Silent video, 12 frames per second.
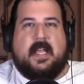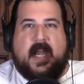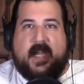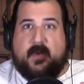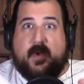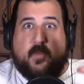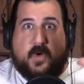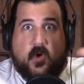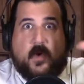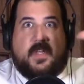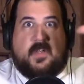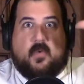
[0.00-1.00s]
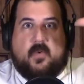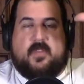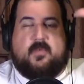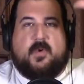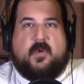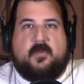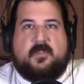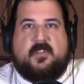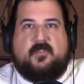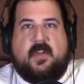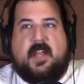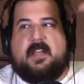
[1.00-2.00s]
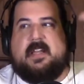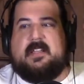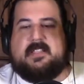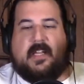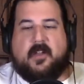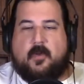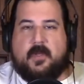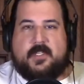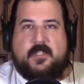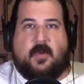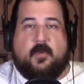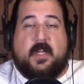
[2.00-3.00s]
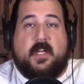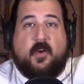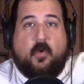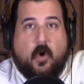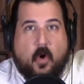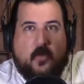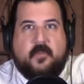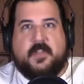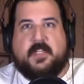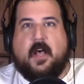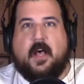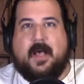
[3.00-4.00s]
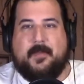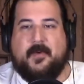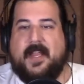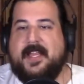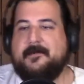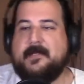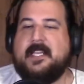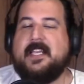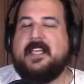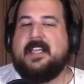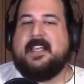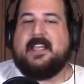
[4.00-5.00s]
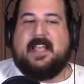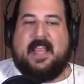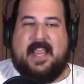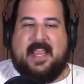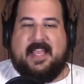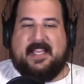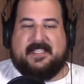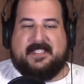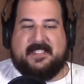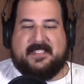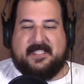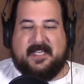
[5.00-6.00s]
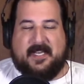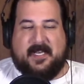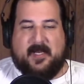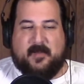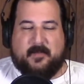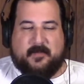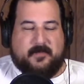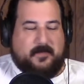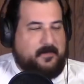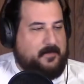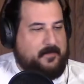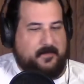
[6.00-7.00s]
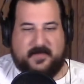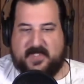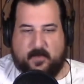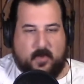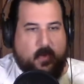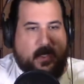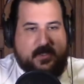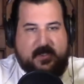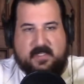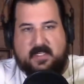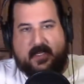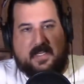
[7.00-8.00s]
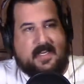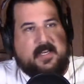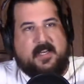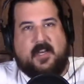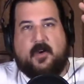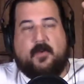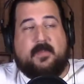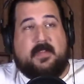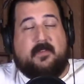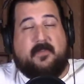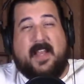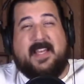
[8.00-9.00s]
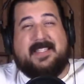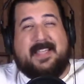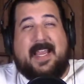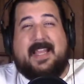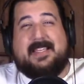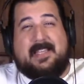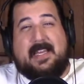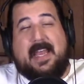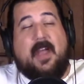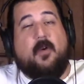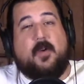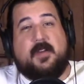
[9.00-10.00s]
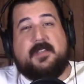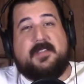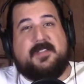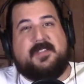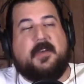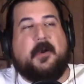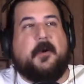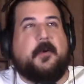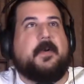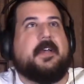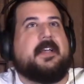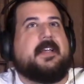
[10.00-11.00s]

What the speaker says: anyway, we're going north, we're going straight, and it's like, holy shit, we're gonna go over top, right? And so we're watching the flight is 18 hours, so